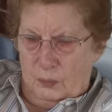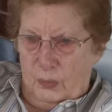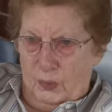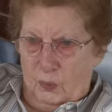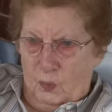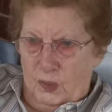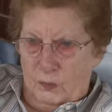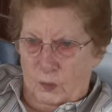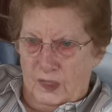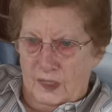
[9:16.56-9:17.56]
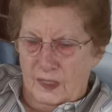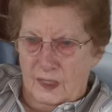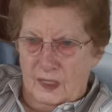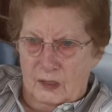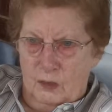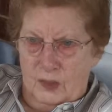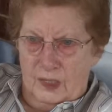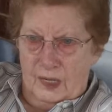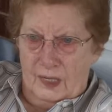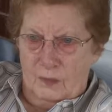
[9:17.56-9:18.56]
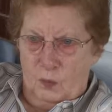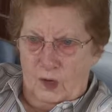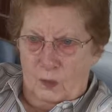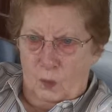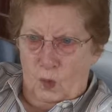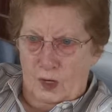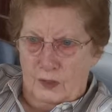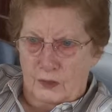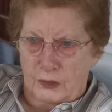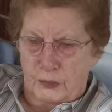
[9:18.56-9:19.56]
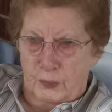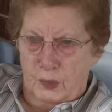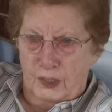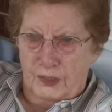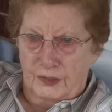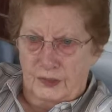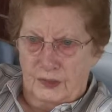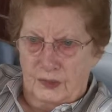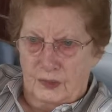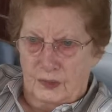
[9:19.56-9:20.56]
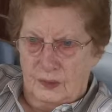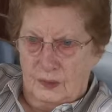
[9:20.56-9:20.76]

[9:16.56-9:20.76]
But what we didn't know, it had wet water springs